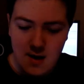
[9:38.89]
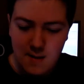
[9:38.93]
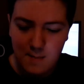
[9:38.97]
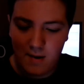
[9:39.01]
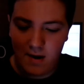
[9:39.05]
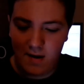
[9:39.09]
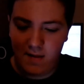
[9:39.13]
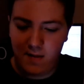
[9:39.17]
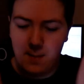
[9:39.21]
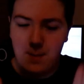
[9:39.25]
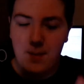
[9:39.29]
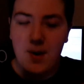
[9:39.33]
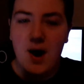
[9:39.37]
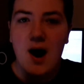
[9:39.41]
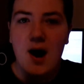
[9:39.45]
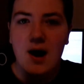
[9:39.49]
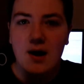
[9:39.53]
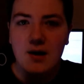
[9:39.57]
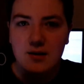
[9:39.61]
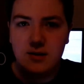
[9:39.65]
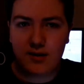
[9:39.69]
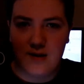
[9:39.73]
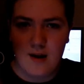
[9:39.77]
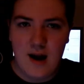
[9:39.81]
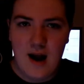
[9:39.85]
But the
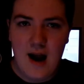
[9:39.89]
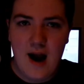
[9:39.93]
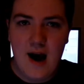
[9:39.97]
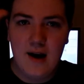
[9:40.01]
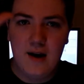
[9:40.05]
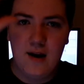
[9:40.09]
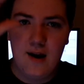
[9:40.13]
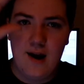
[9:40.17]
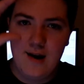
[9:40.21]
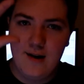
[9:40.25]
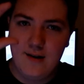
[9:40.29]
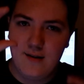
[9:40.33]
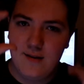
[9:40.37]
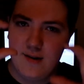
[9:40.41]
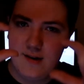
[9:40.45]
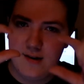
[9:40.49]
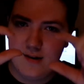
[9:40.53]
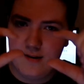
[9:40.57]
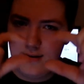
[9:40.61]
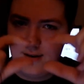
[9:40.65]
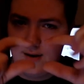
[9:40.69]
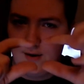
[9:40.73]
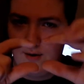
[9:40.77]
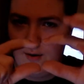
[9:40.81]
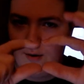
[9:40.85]
box, they had like
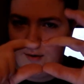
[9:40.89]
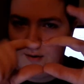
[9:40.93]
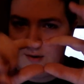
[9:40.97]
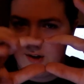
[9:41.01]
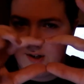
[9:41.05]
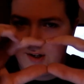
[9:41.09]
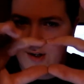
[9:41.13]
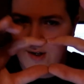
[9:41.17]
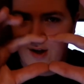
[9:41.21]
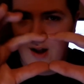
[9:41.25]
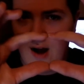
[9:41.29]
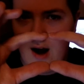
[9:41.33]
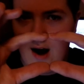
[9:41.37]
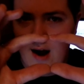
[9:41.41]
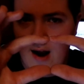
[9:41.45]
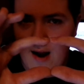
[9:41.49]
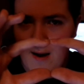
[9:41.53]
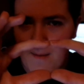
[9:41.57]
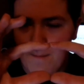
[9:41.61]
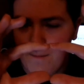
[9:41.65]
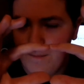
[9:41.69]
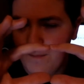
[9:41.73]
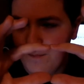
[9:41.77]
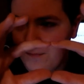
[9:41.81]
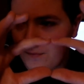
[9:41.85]
this little
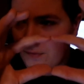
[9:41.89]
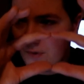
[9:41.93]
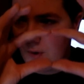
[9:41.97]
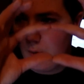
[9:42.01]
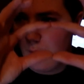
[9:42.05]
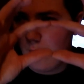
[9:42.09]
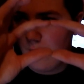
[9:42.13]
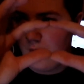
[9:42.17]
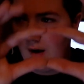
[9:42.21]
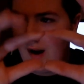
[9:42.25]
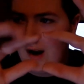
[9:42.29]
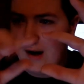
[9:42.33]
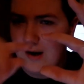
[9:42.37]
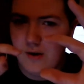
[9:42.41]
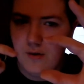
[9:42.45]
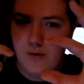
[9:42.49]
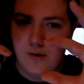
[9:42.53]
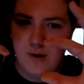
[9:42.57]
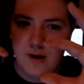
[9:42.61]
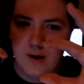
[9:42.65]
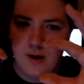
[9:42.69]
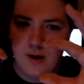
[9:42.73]
slot where like